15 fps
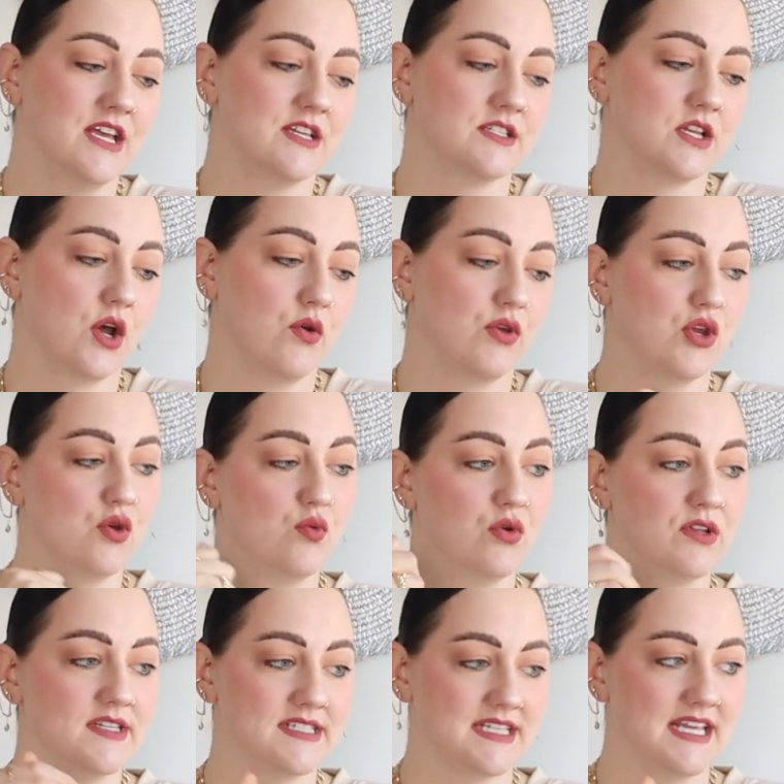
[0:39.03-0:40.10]
so you
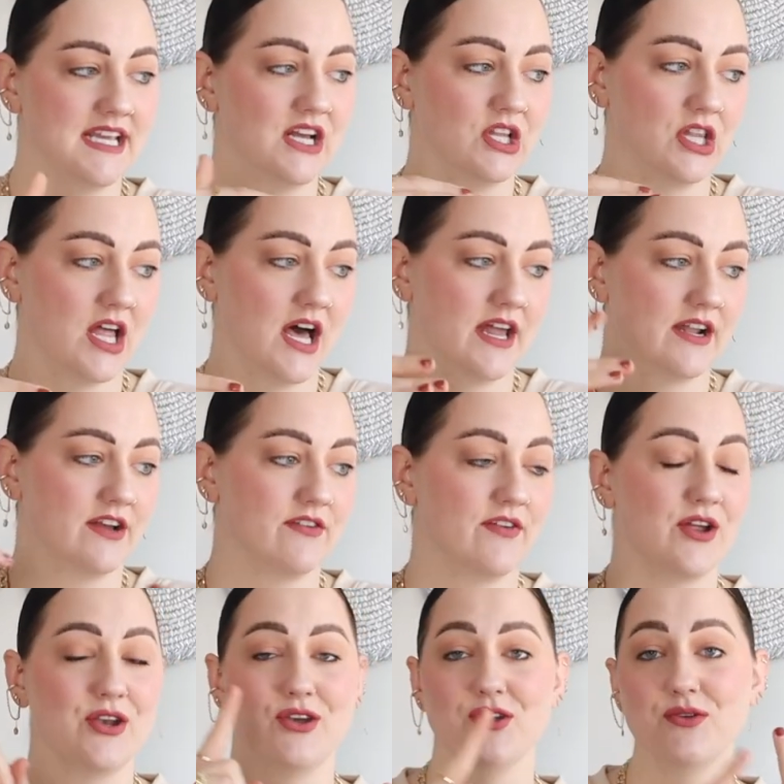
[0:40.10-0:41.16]
will see a lot
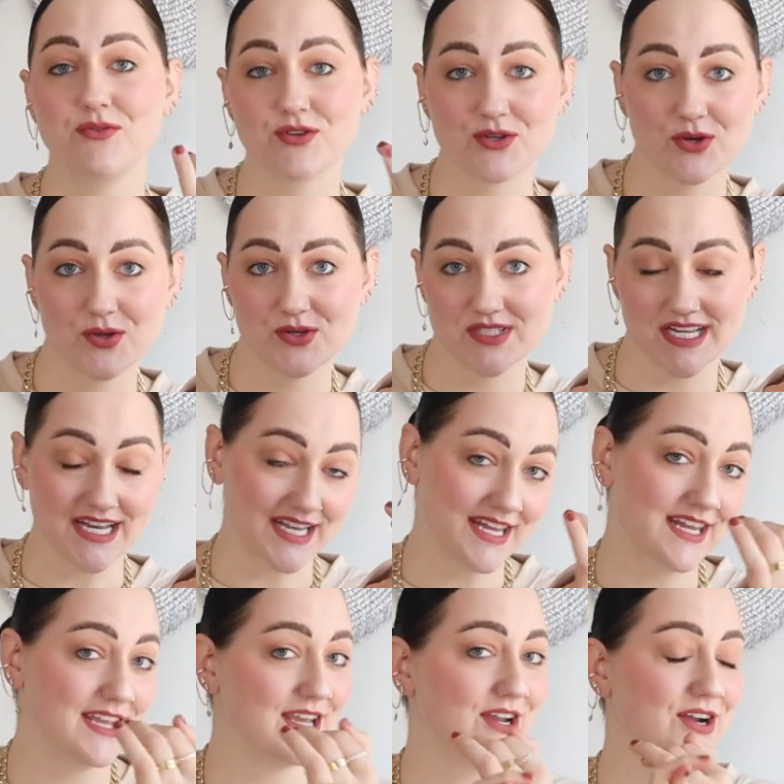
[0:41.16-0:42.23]
of neutrals in
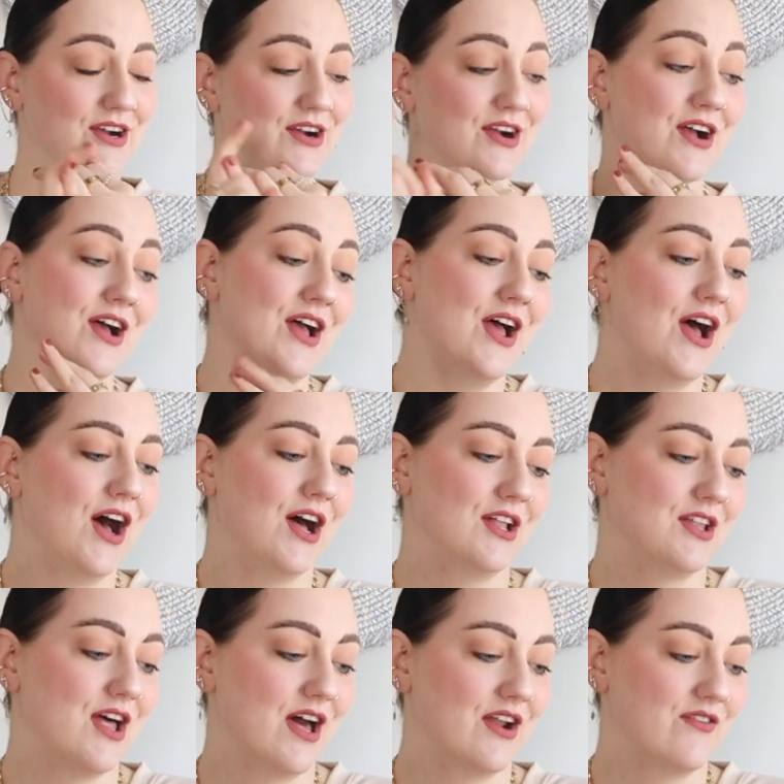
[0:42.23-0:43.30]
here
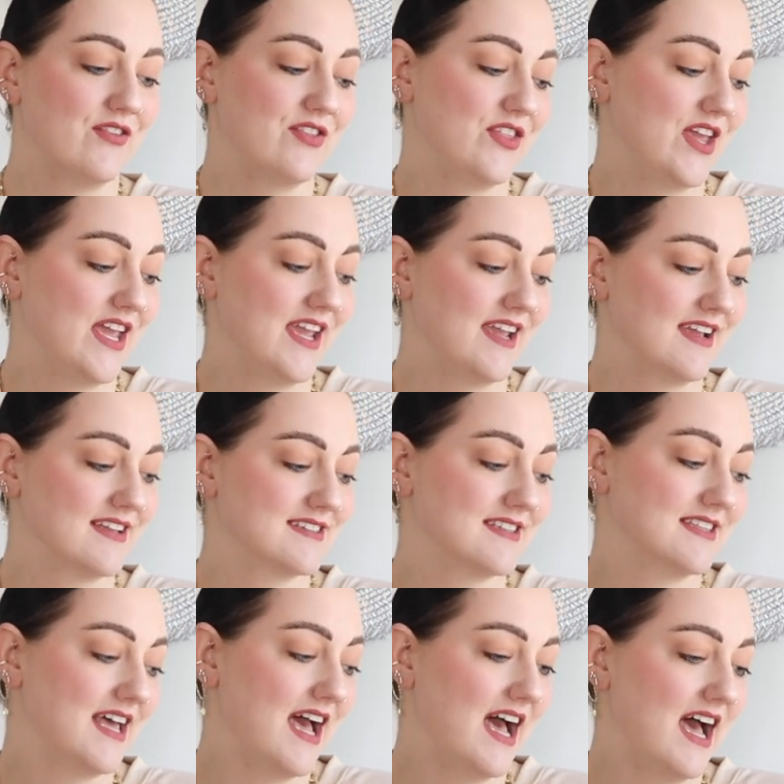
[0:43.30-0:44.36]
a lot of things
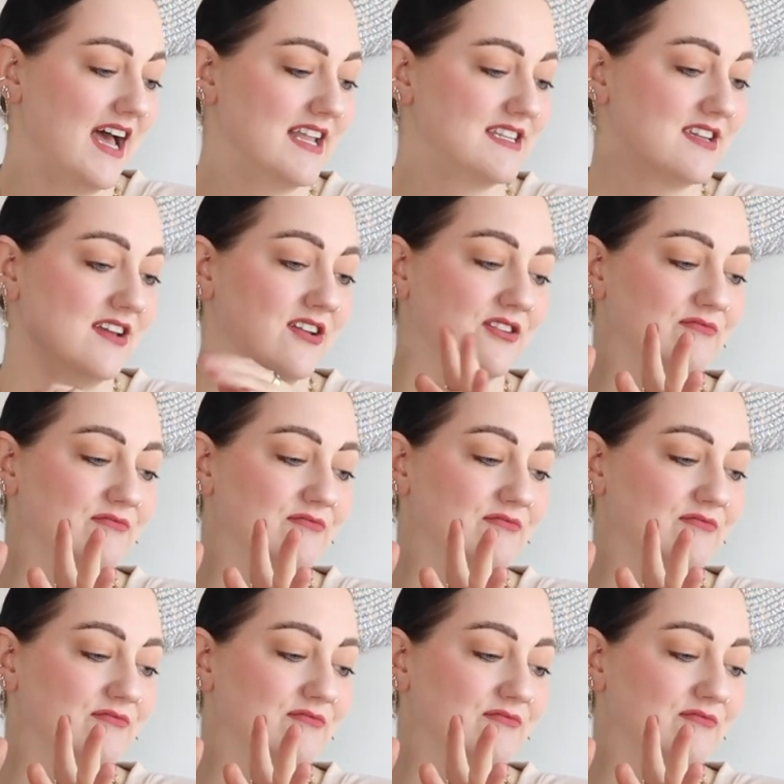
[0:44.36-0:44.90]
that